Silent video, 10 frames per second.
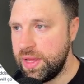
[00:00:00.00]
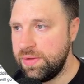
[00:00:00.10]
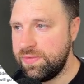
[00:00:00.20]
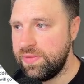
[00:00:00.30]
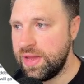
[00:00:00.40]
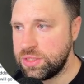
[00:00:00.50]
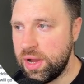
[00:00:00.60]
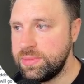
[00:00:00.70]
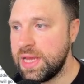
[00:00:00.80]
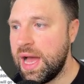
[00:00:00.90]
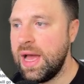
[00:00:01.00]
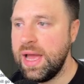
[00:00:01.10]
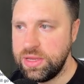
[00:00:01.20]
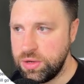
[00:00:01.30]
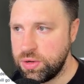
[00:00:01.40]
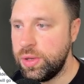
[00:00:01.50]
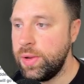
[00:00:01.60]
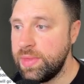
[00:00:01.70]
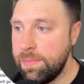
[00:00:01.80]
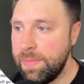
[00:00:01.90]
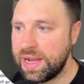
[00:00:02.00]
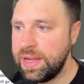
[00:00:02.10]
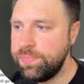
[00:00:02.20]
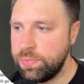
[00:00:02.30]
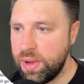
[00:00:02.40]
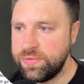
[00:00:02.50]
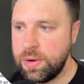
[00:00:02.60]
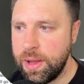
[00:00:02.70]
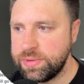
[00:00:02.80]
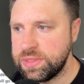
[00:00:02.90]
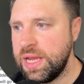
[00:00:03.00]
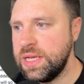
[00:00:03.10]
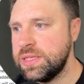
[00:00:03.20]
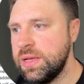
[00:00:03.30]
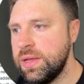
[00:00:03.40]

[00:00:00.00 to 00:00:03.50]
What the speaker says: if it times out, and you can loop them back in. But for the purpose of this,